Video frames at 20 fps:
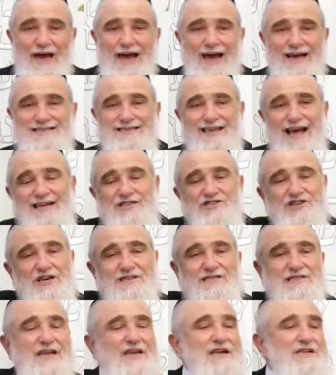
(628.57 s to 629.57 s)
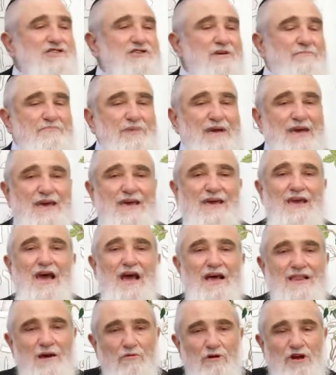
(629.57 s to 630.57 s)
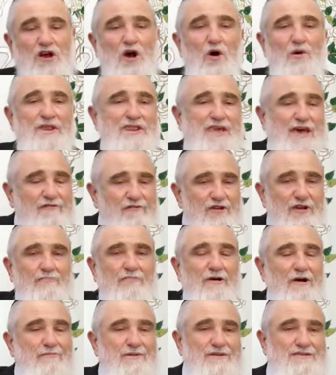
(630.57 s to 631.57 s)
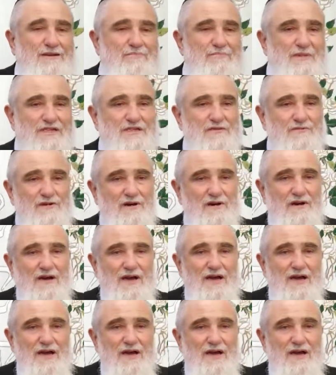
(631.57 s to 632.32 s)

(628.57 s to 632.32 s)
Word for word: It's not just that it should be that we're going there for the purpose of mitzvah.